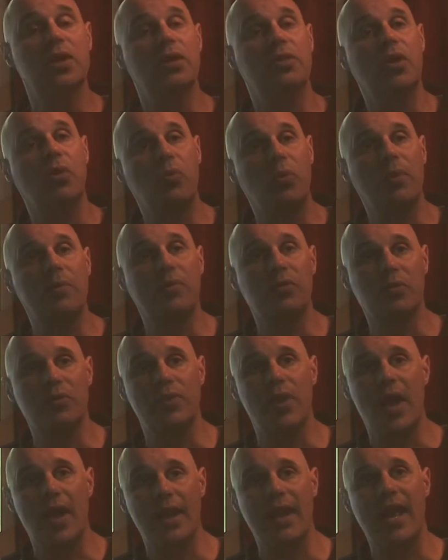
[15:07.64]
that women will
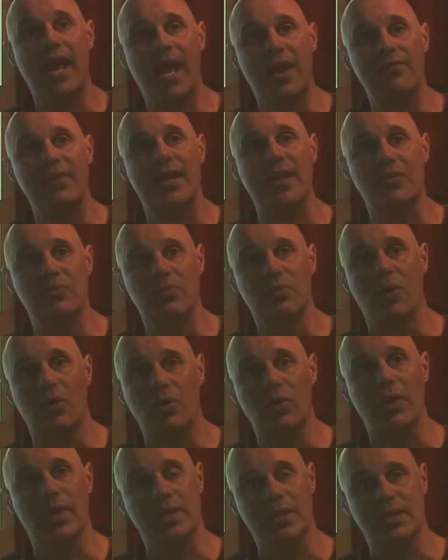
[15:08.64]
not have a
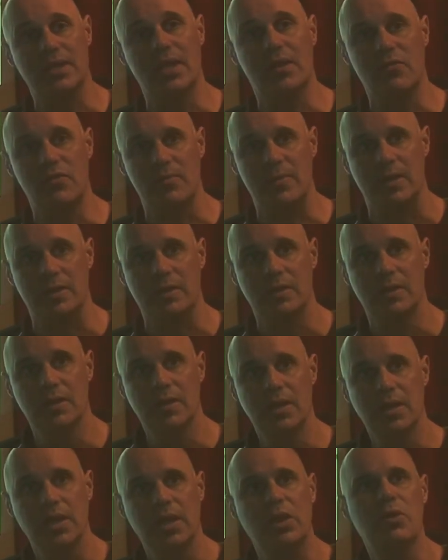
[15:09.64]
role in government.
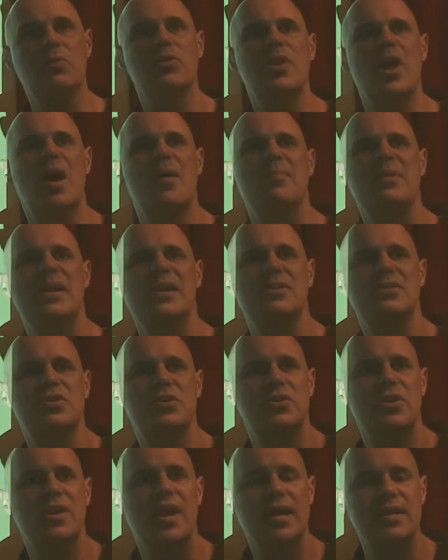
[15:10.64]
It will not be until
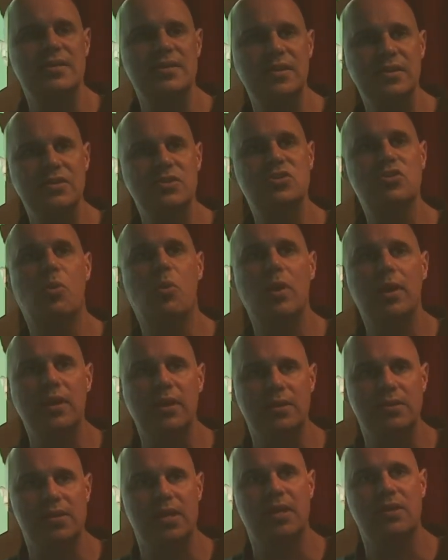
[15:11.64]
the
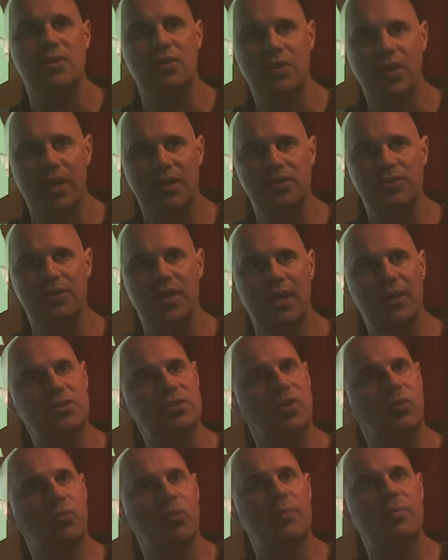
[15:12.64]
1920s in the United States
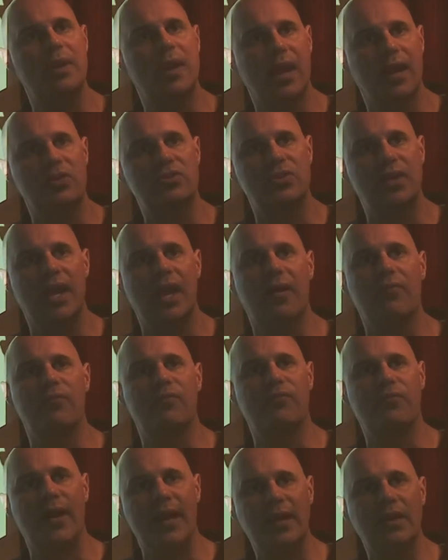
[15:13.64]
that women actually have
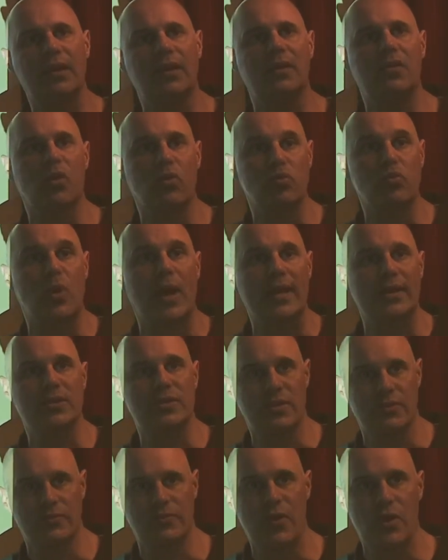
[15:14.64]
finally the right to
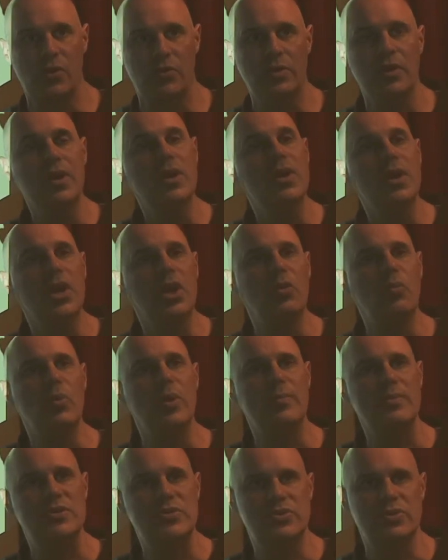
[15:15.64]
vote, and
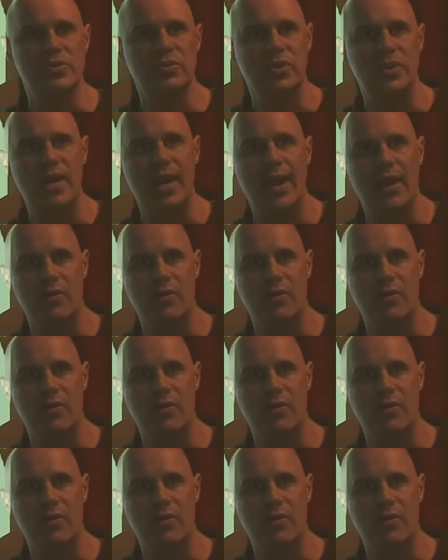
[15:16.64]
women still today are